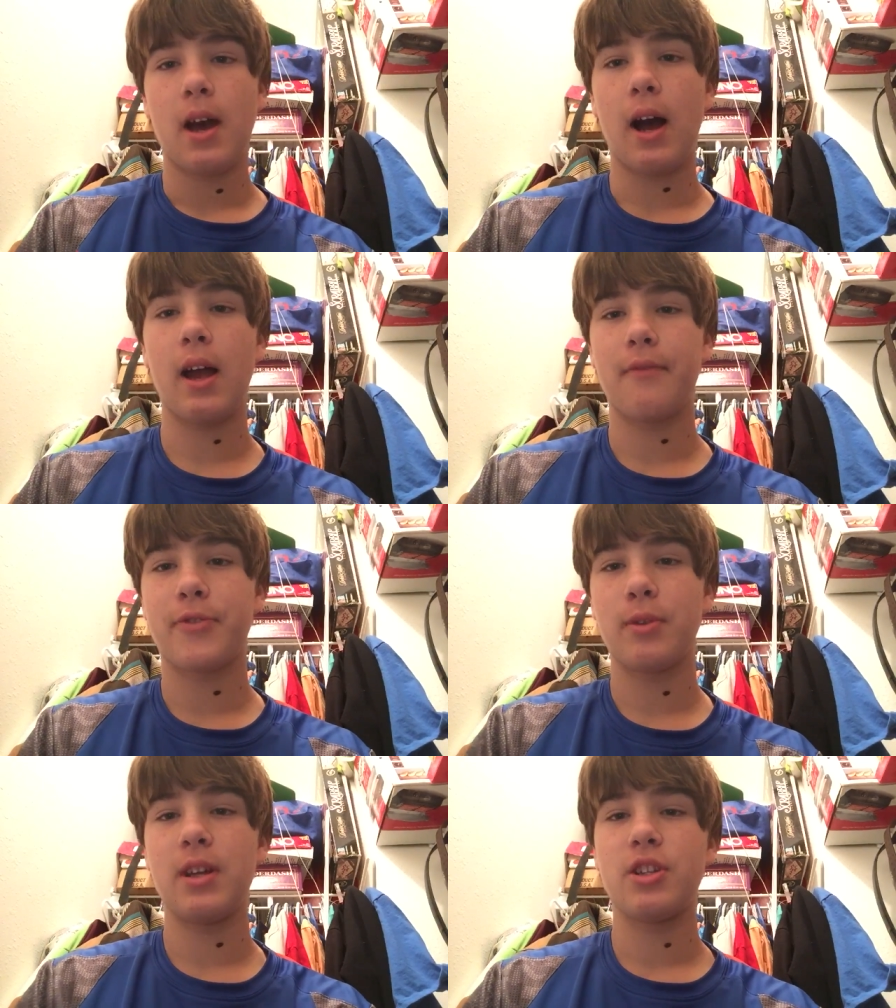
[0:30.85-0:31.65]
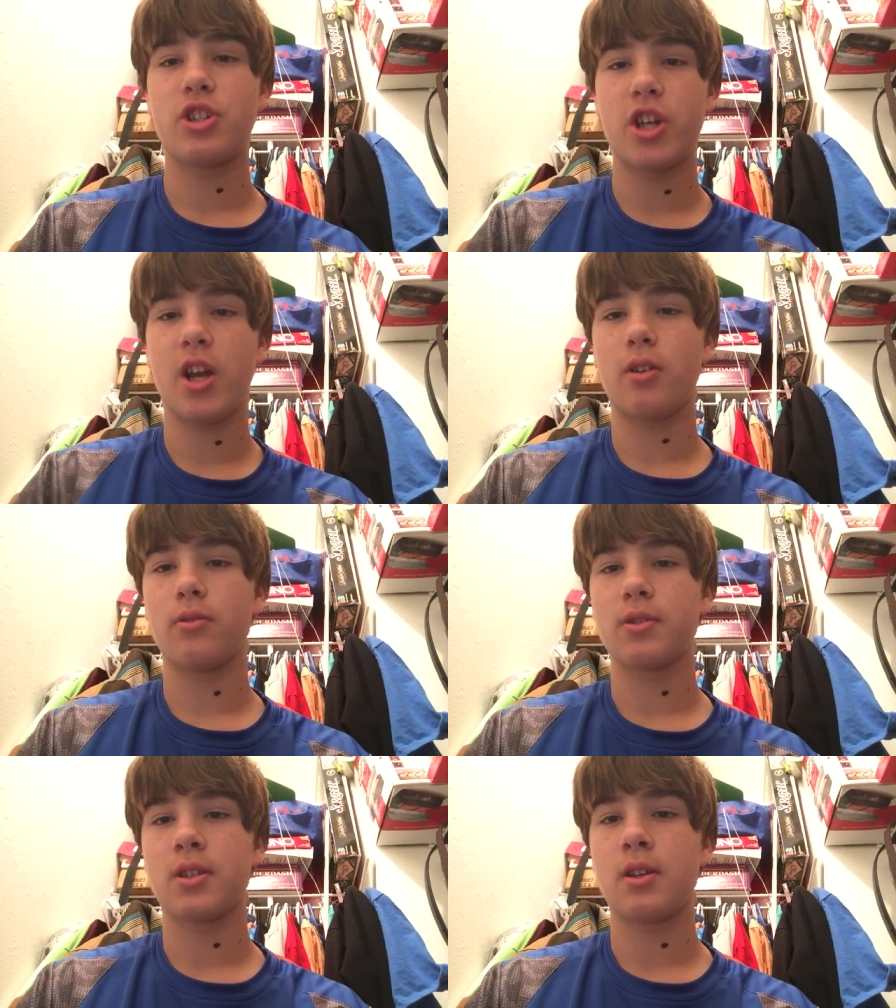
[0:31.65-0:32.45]
I have three
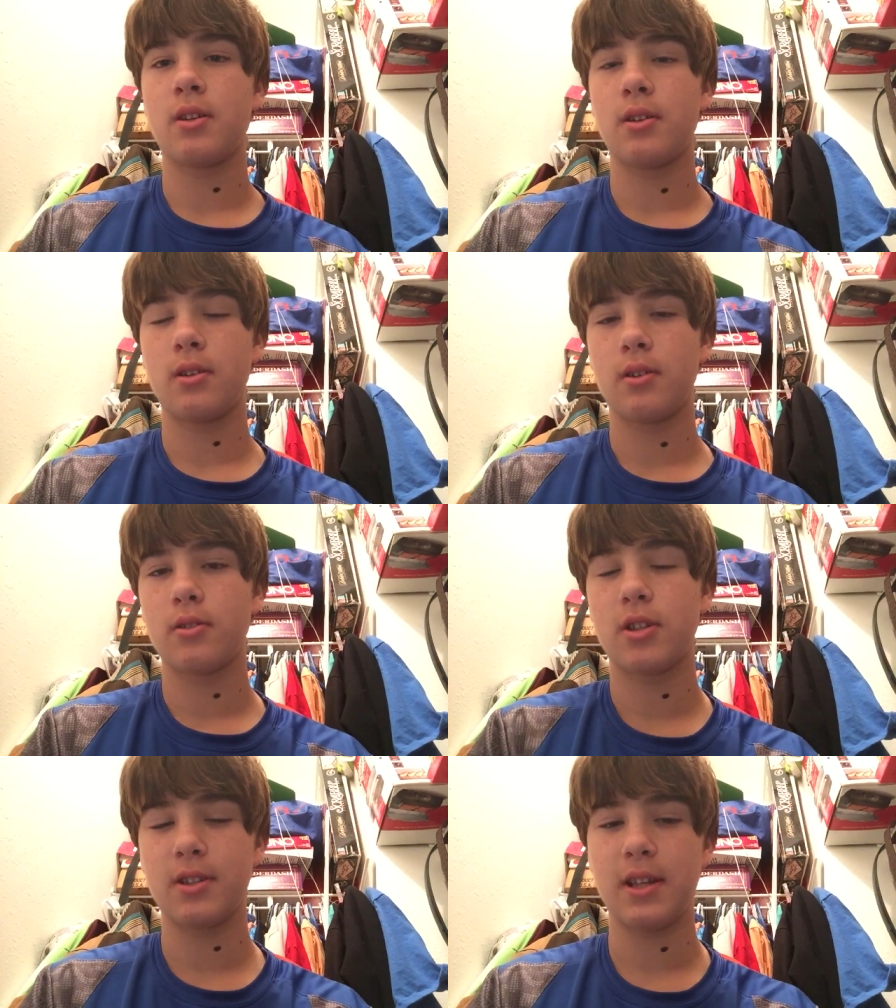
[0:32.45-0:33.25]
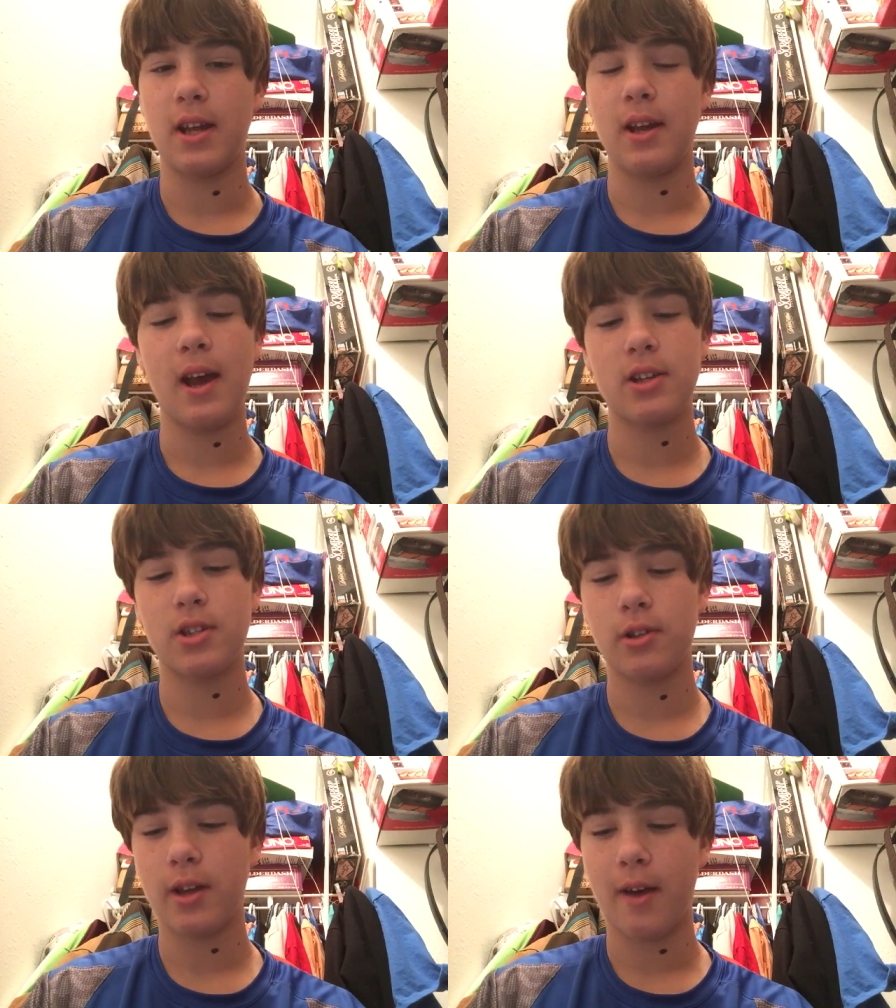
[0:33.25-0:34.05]
channels today.
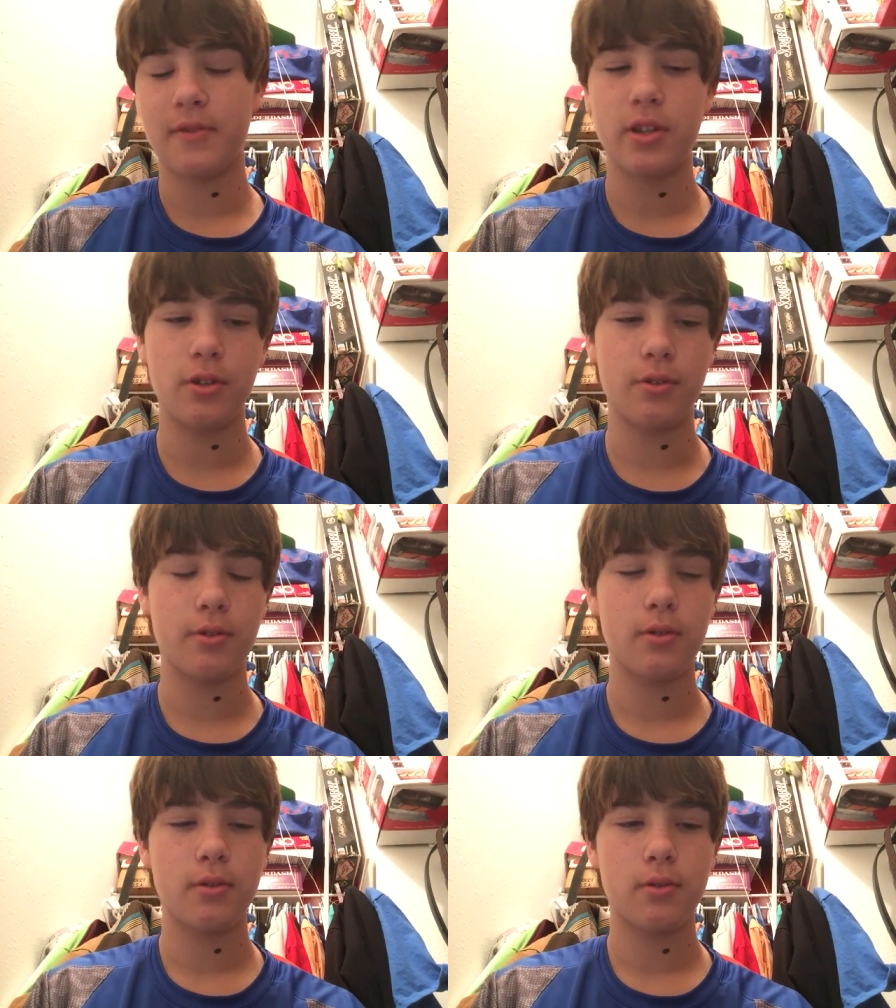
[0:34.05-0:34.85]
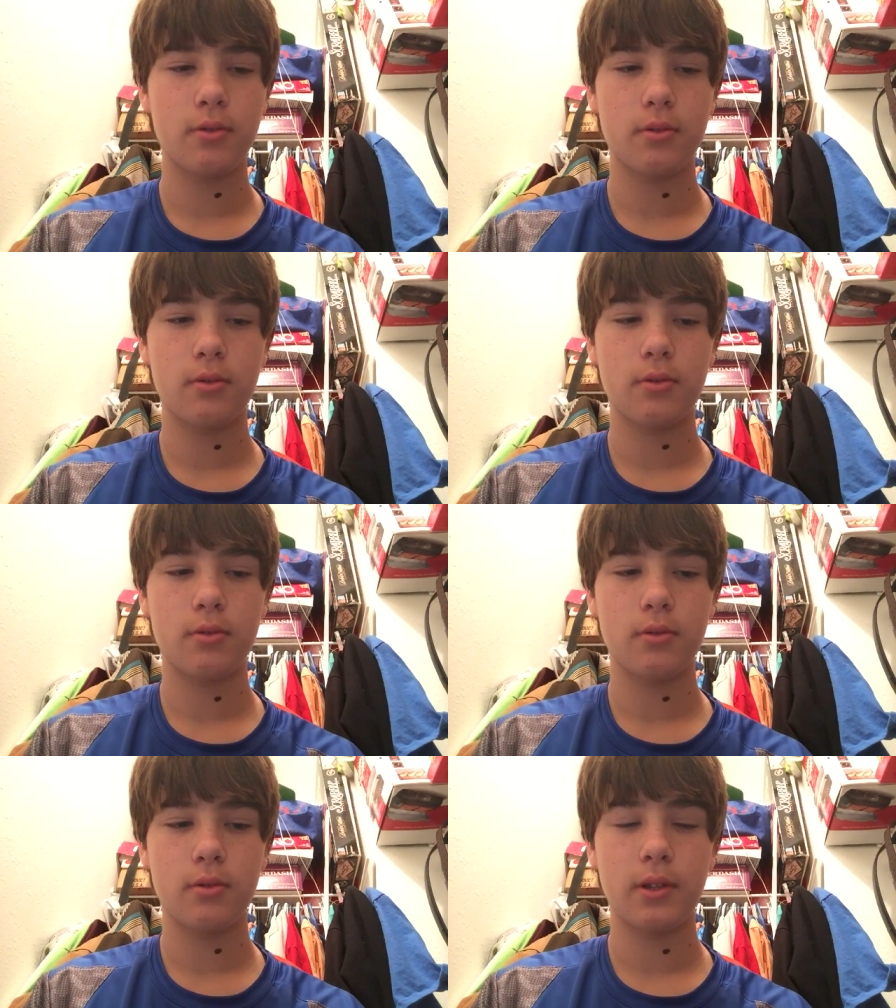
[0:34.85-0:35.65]
Actually, I only have two.
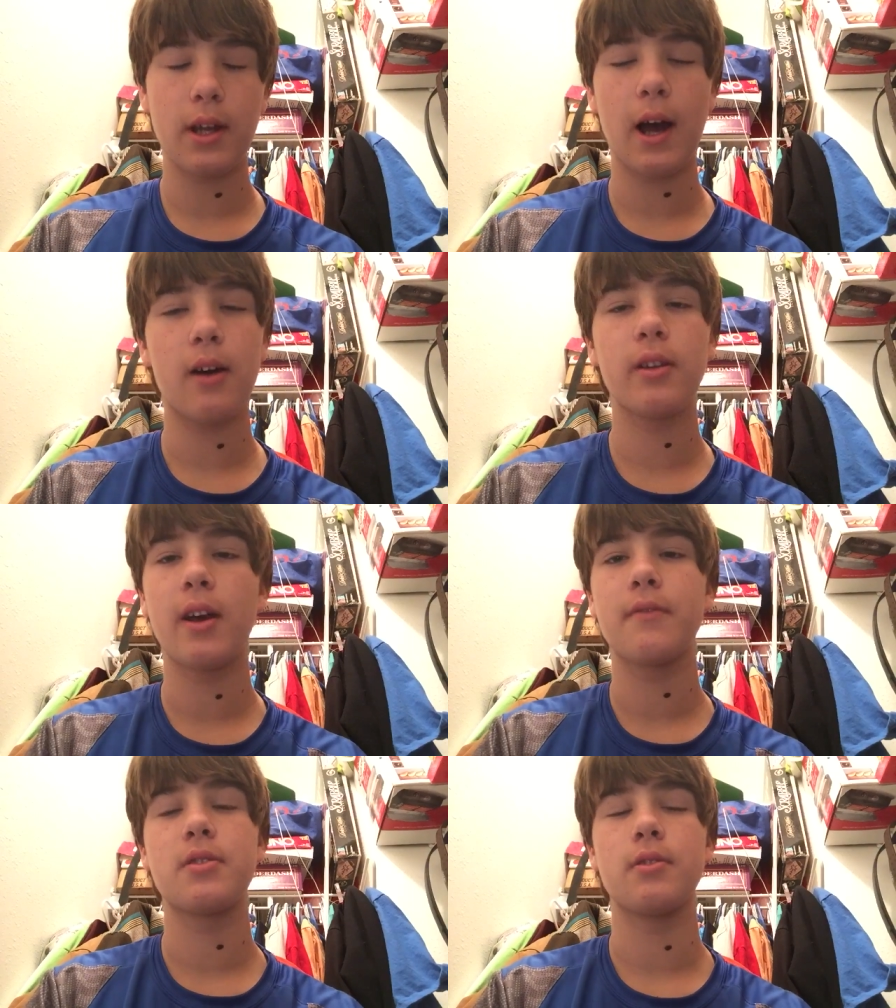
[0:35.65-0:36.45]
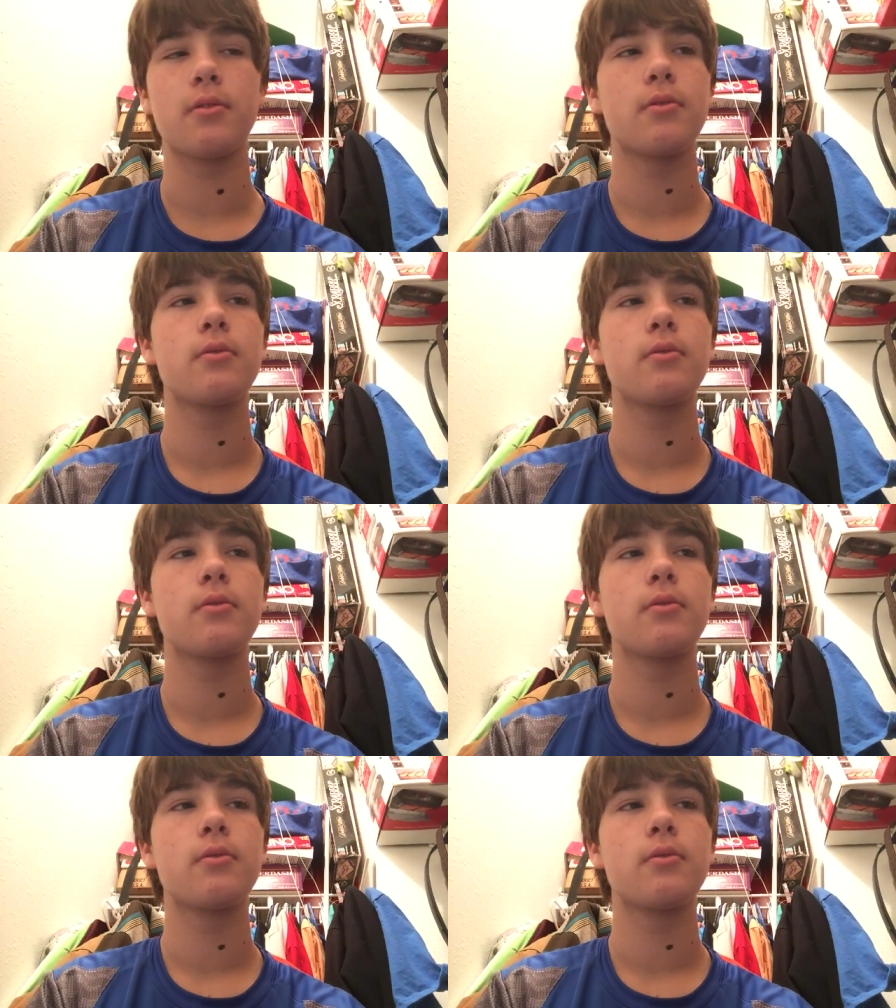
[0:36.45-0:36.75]
Yeah, I only have two.